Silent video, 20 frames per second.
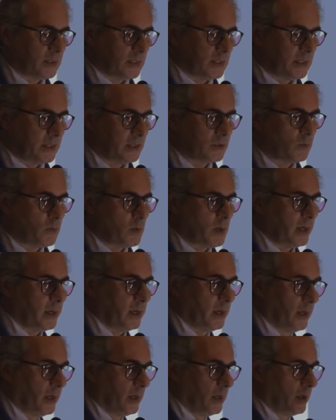And that's why
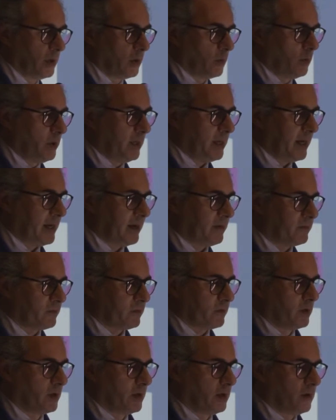we
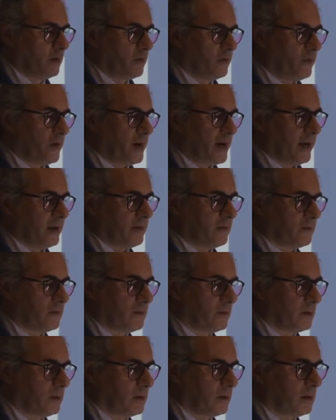have 5